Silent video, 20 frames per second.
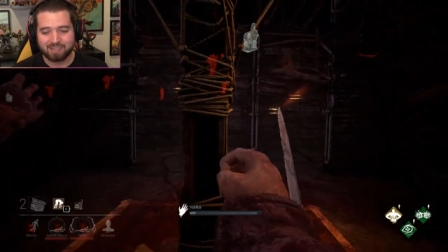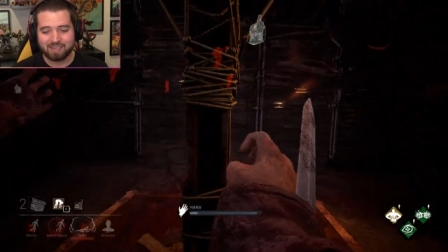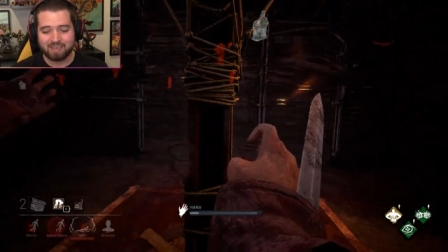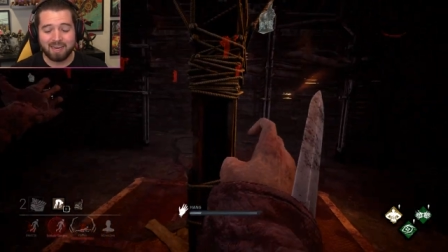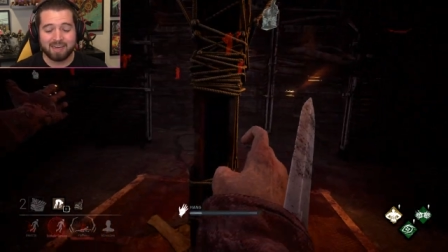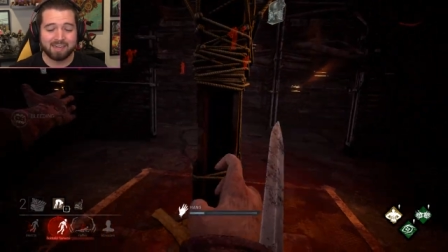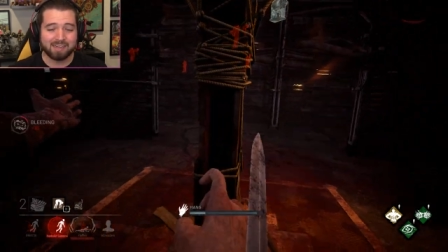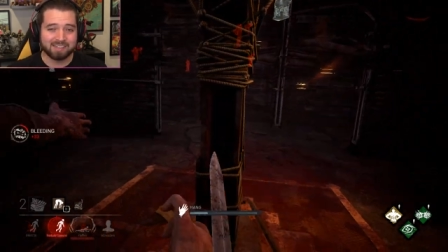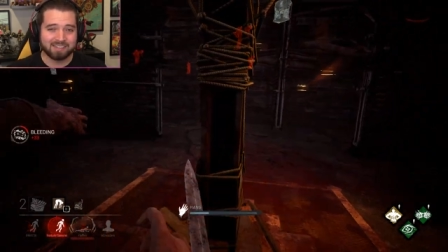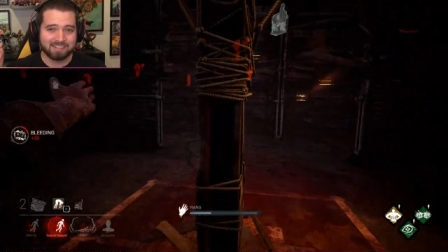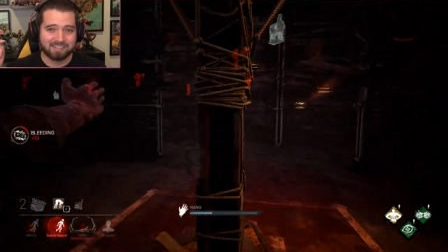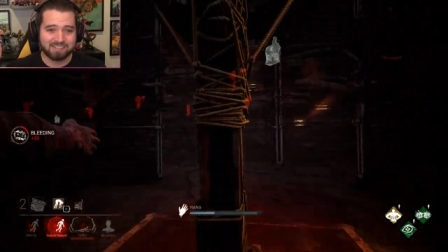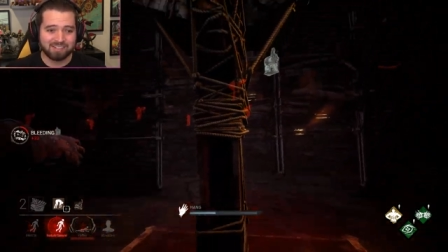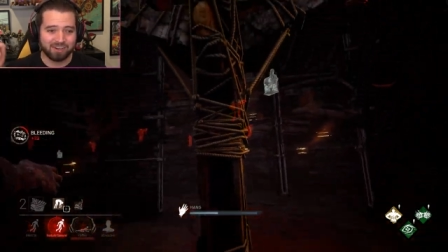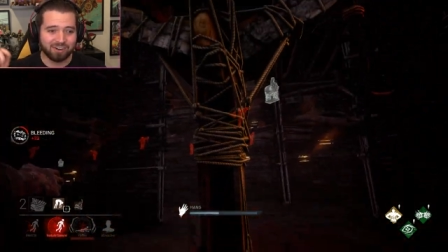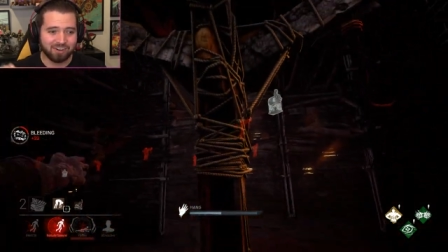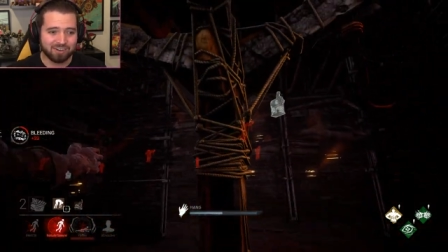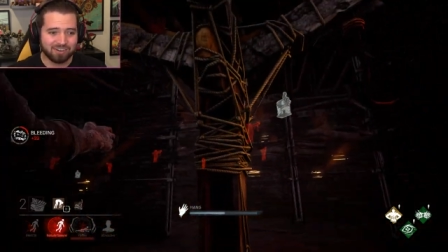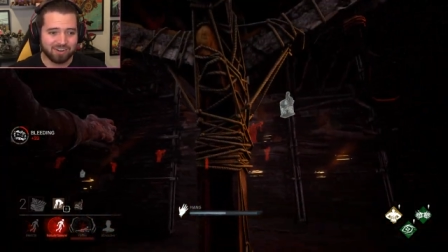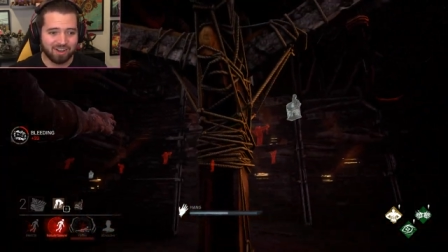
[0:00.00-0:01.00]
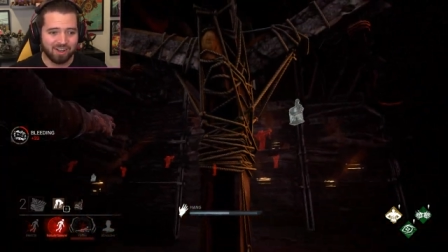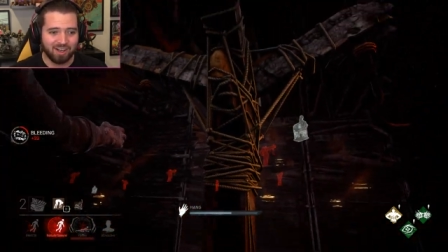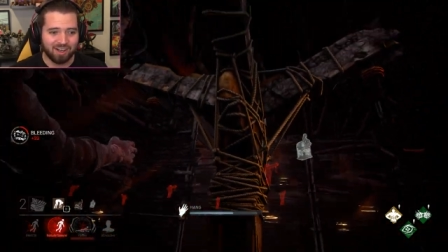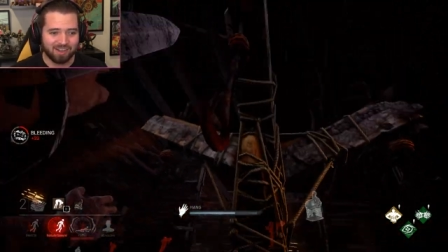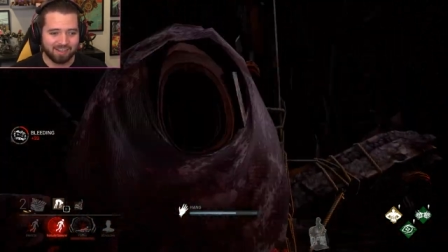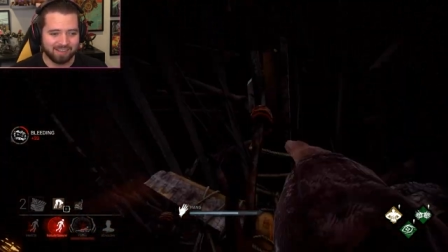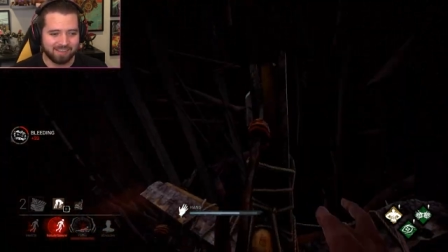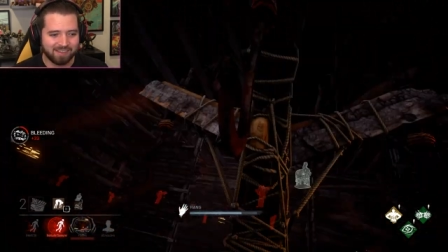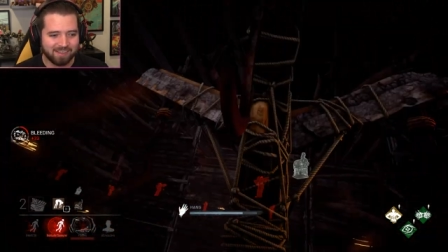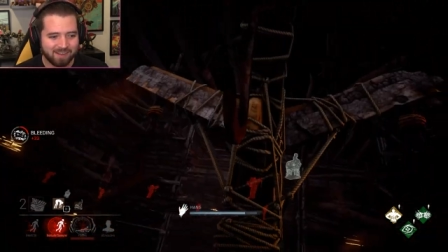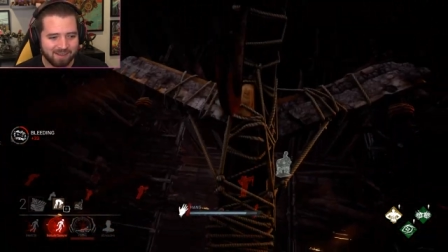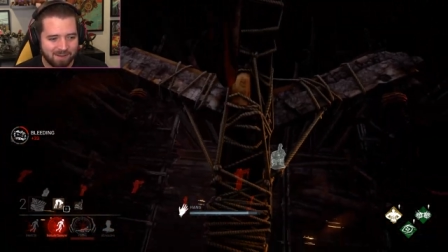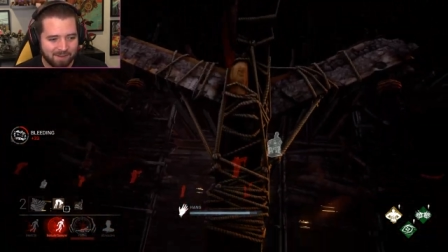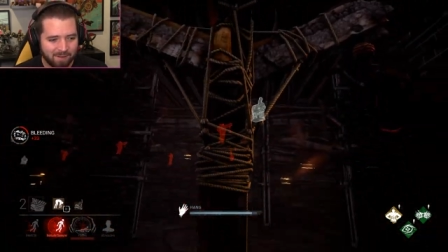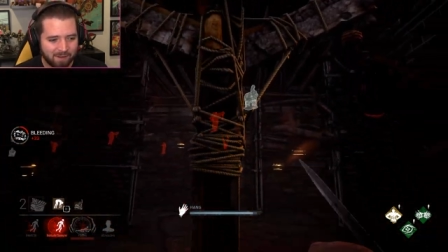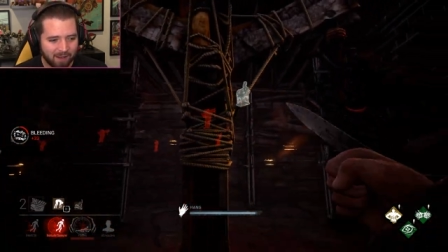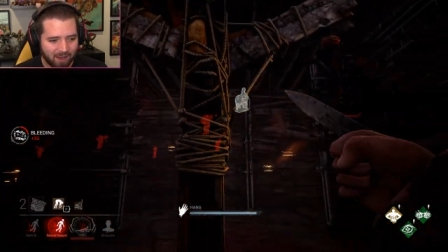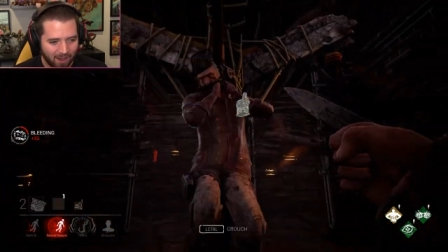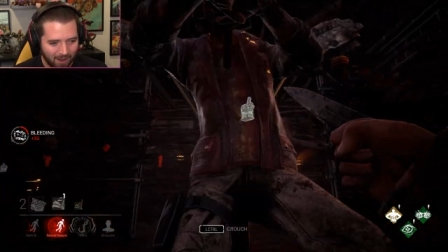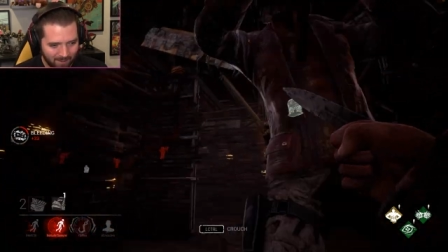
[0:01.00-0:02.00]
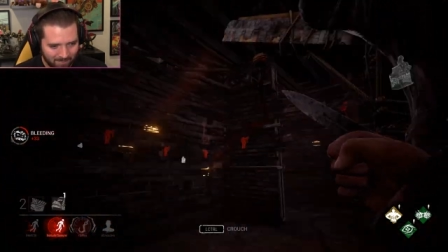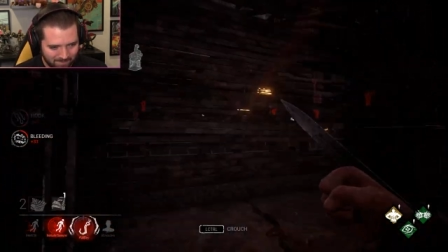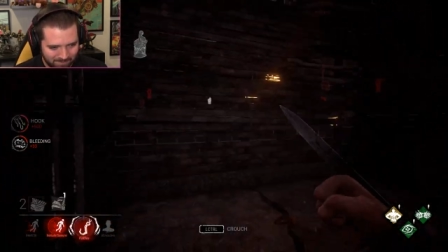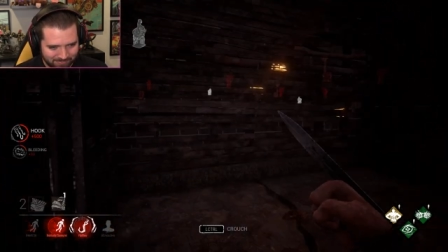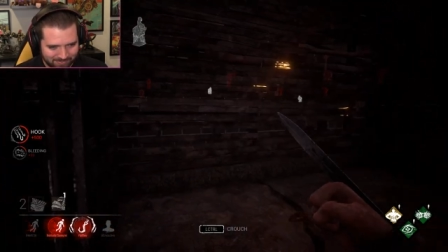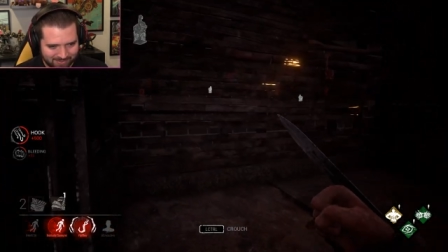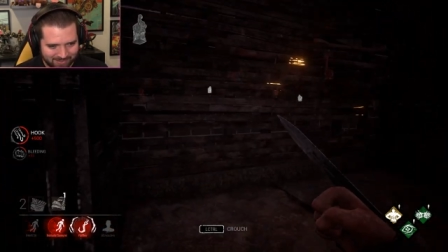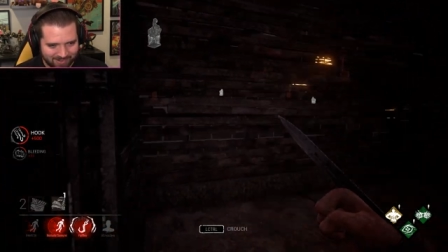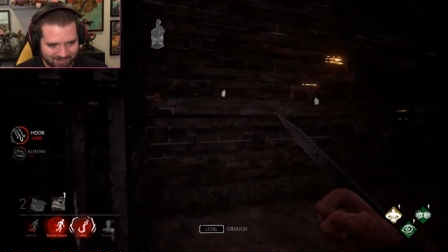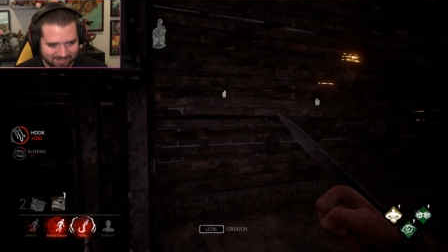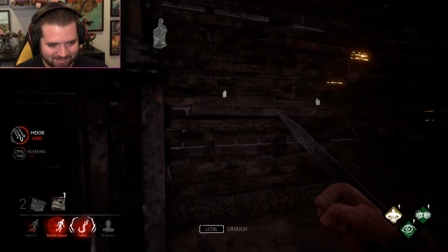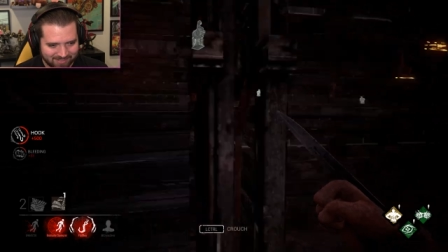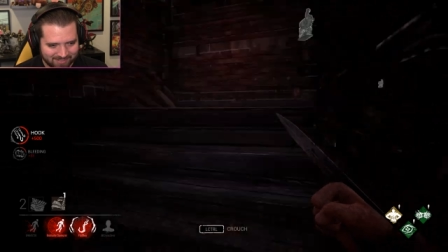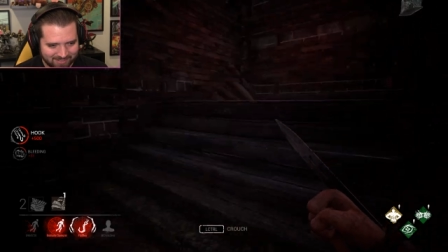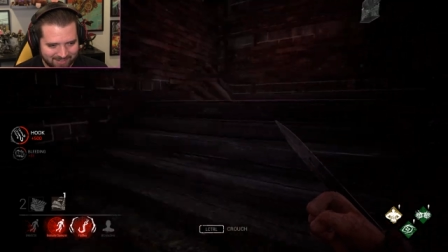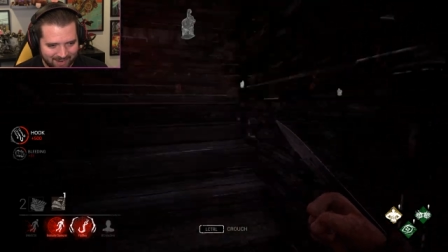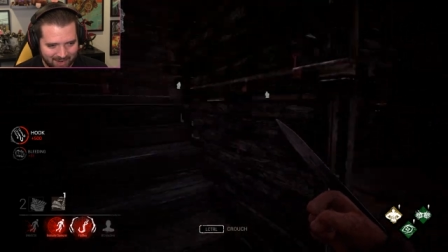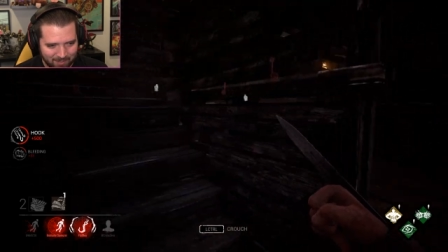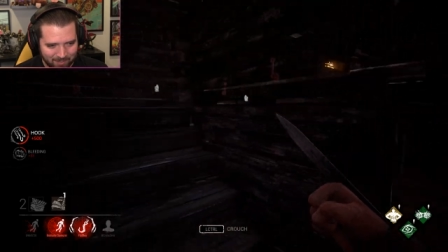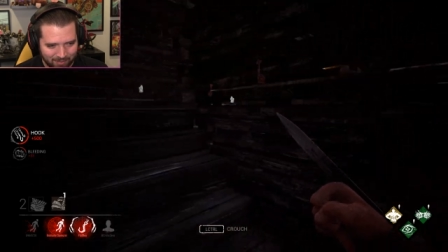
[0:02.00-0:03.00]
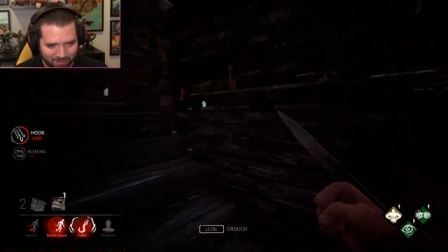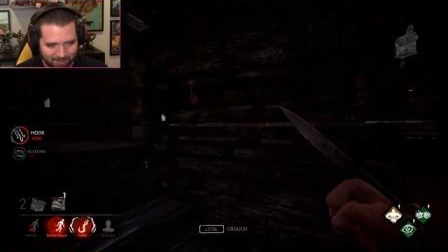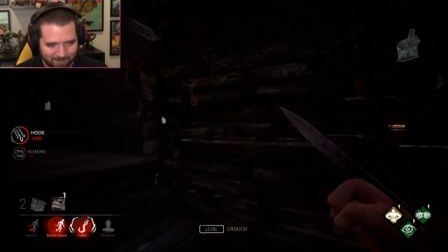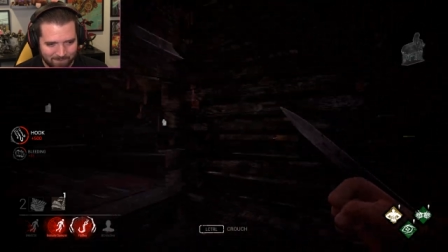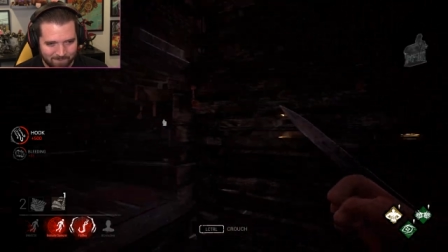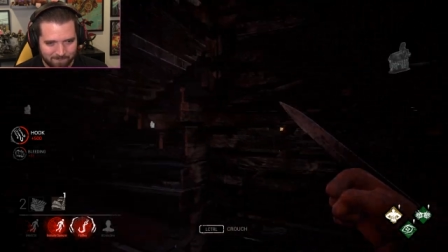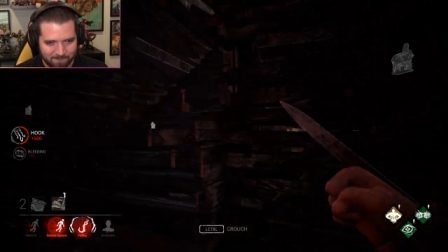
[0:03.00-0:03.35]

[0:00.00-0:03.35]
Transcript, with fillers: It is turned on. Up oh, there's the timer.